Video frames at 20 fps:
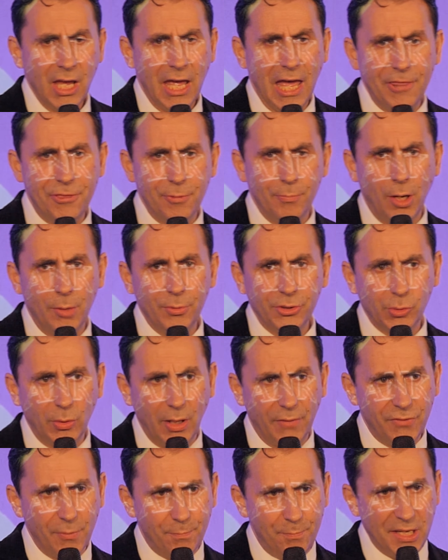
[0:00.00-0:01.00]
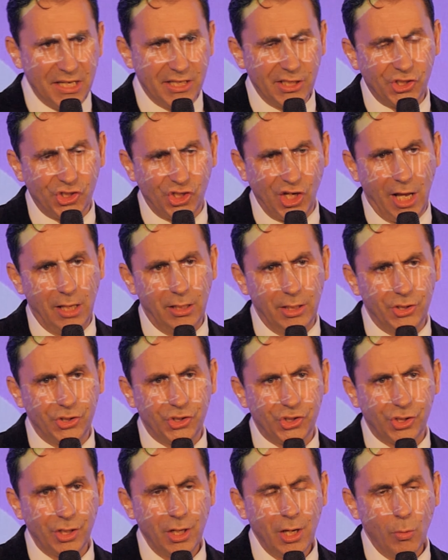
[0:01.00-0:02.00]
at the moment we have the biggest
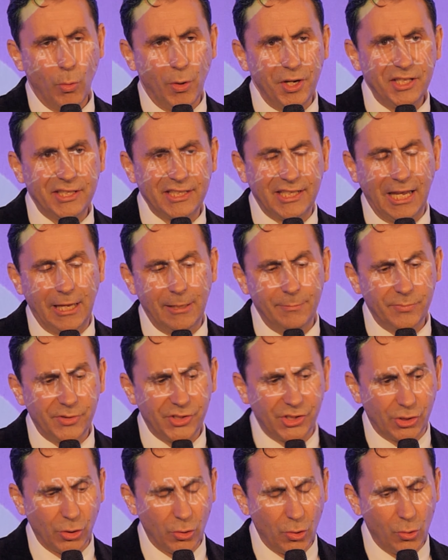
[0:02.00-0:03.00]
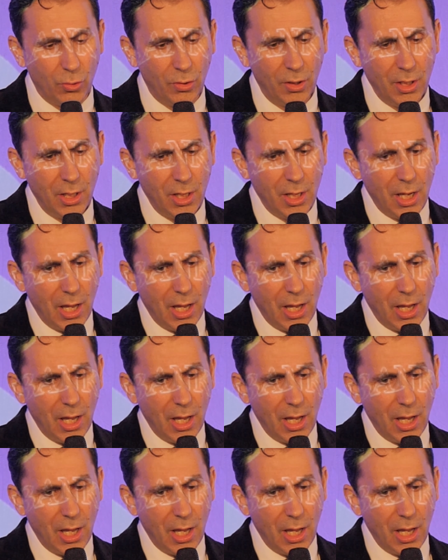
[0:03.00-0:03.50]
challenge when it comes to